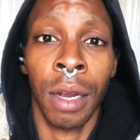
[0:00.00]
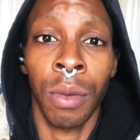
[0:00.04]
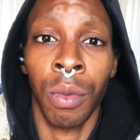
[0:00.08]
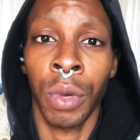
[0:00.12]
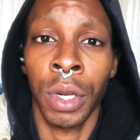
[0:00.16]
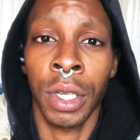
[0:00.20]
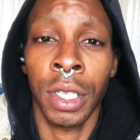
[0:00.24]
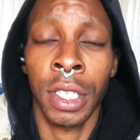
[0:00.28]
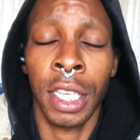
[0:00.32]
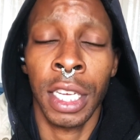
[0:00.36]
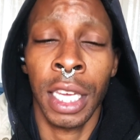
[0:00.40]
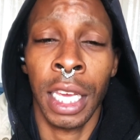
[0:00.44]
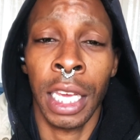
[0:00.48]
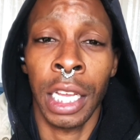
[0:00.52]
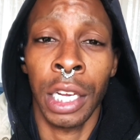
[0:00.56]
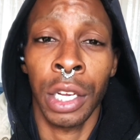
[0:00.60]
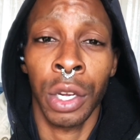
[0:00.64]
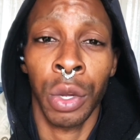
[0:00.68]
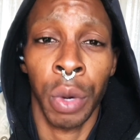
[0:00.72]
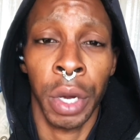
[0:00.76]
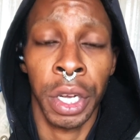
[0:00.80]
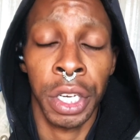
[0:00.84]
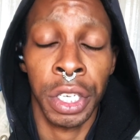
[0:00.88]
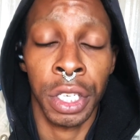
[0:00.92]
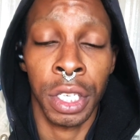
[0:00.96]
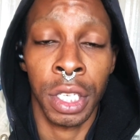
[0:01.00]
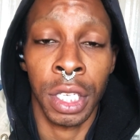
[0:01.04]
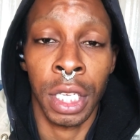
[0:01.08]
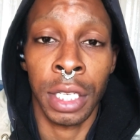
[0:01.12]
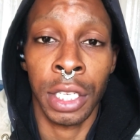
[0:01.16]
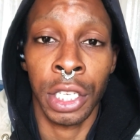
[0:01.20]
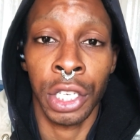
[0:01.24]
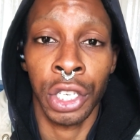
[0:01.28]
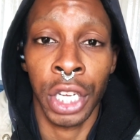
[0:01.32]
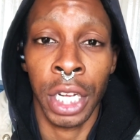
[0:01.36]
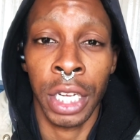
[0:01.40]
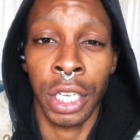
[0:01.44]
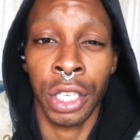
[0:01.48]
Once again, questions and
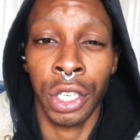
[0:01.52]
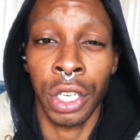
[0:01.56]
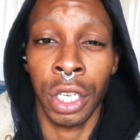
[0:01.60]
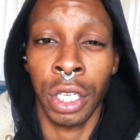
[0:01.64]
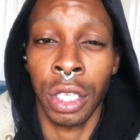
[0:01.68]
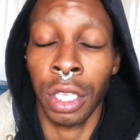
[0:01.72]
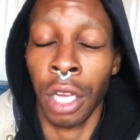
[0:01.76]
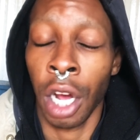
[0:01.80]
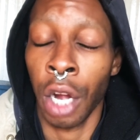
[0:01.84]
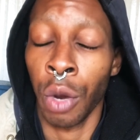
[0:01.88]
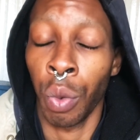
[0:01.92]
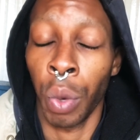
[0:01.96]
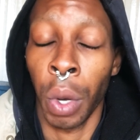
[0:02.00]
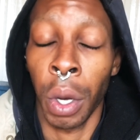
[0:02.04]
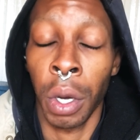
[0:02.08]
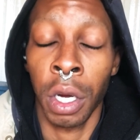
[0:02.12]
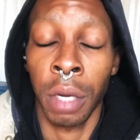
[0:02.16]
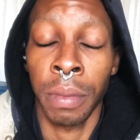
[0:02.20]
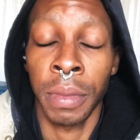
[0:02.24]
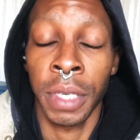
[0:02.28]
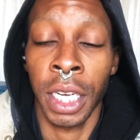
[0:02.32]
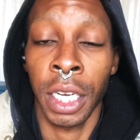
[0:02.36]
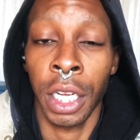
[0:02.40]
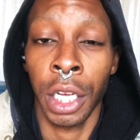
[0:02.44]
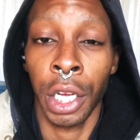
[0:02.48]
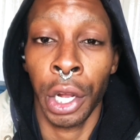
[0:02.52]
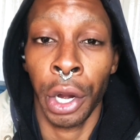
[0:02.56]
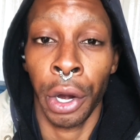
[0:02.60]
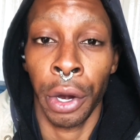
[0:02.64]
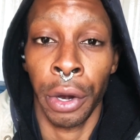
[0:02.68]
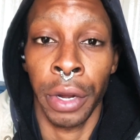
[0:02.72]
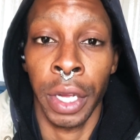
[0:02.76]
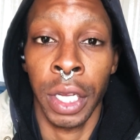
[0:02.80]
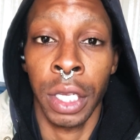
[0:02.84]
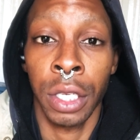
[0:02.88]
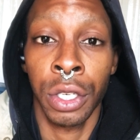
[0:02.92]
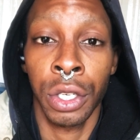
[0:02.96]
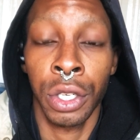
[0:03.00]
suggestions are welcomed and
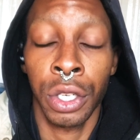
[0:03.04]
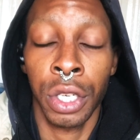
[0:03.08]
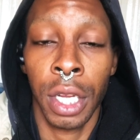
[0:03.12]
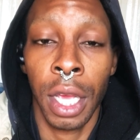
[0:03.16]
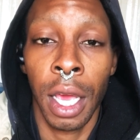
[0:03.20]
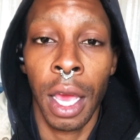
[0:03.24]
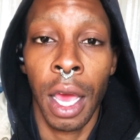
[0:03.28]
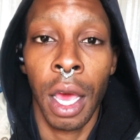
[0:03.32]
encouraged.